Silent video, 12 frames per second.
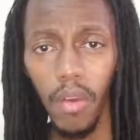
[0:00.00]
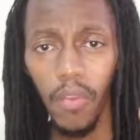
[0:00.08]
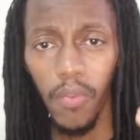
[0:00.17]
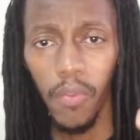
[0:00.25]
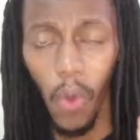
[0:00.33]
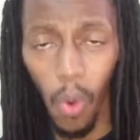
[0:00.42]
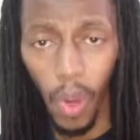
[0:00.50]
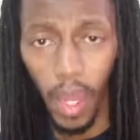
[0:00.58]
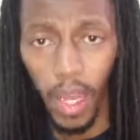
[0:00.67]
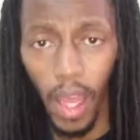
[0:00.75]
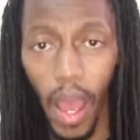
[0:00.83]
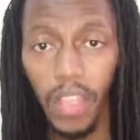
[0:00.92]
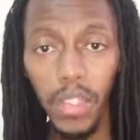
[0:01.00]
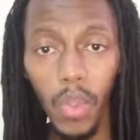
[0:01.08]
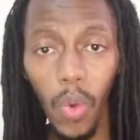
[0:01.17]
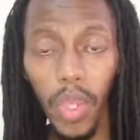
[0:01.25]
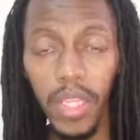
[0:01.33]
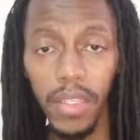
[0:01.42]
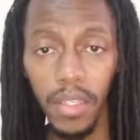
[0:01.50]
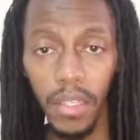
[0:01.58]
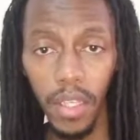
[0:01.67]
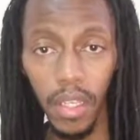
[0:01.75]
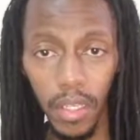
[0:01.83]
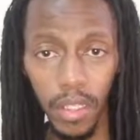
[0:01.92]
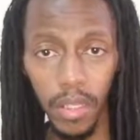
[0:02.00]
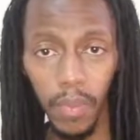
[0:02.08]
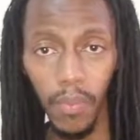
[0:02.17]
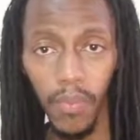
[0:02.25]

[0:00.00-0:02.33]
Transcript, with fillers: forward as though it is his